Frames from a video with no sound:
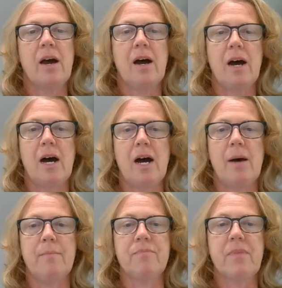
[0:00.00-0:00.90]

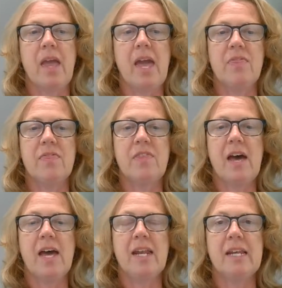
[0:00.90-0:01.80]
And
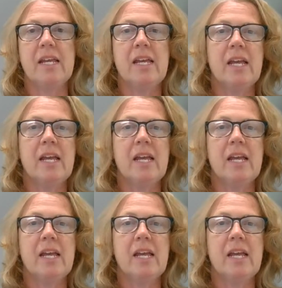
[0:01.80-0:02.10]
then